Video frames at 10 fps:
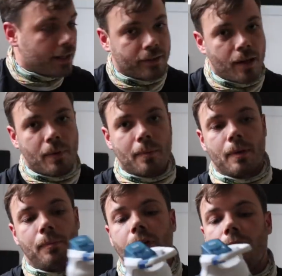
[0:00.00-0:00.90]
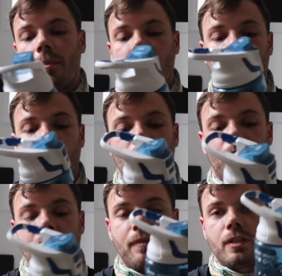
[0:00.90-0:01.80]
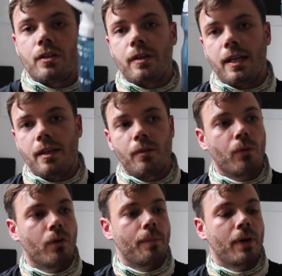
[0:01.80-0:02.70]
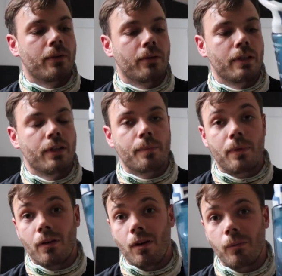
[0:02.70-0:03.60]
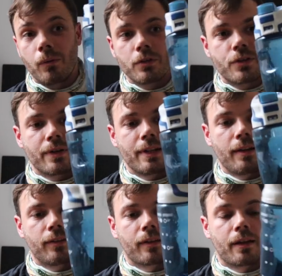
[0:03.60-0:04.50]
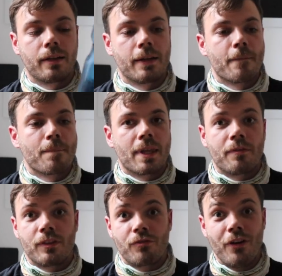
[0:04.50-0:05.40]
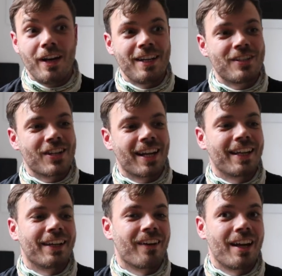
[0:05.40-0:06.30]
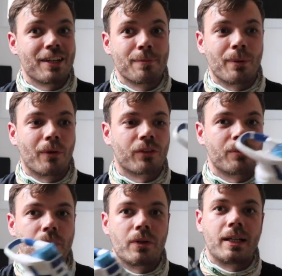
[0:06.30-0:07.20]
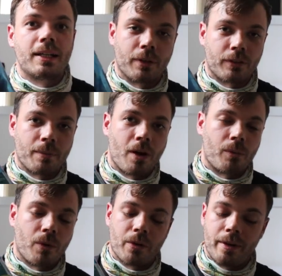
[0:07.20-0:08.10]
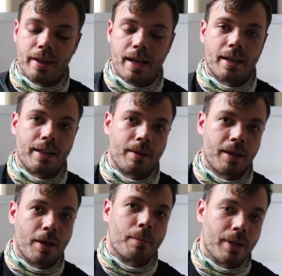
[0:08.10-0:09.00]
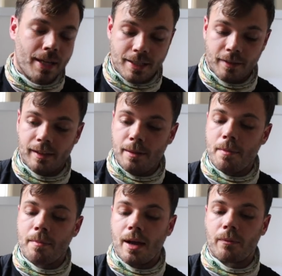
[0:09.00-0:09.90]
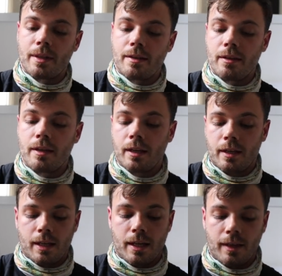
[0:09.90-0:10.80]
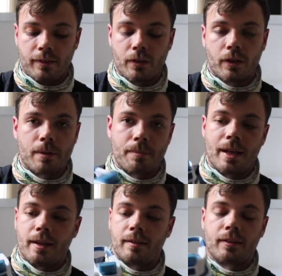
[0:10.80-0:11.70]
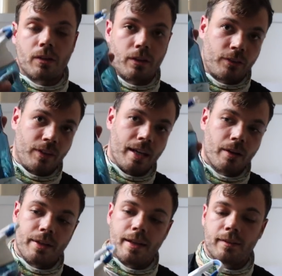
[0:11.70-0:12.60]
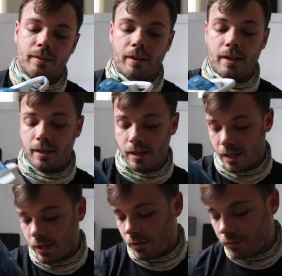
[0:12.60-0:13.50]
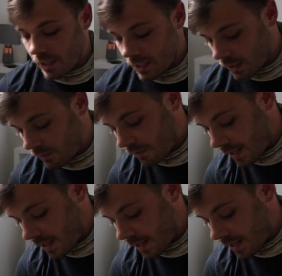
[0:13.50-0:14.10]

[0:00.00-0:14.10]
Next up, I'm gonna put my kind of heavy duty water bottle. You can put hot water in this, so if it's really chilly at night, you can boil some water, put some hot water in that, and then put it in your sleeping bag with you. It's not gonna burst, it's got a seal on the inside. Really good